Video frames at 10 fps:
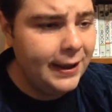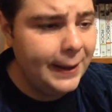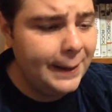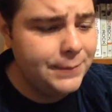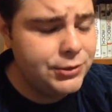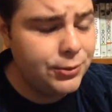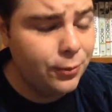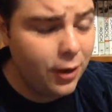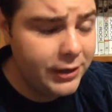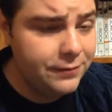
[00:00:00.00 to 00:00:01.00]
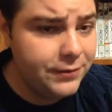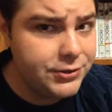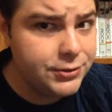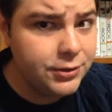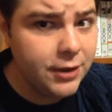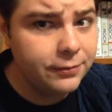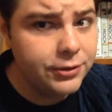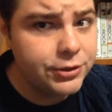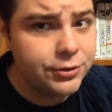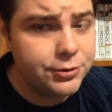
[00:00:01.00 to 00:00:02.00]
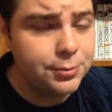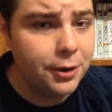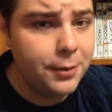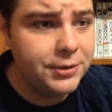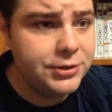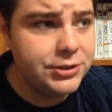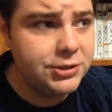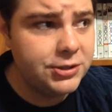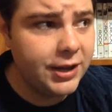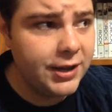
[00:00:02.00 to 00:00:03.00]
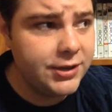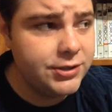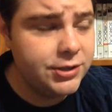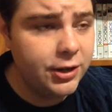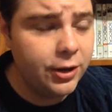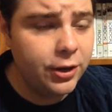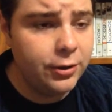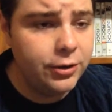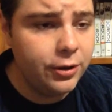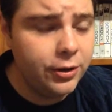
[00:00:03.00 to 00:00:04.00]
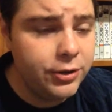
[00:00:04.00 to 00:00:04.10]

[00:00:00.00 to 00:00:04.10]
Um, so Wally Pfister definitely shows promise as a, a,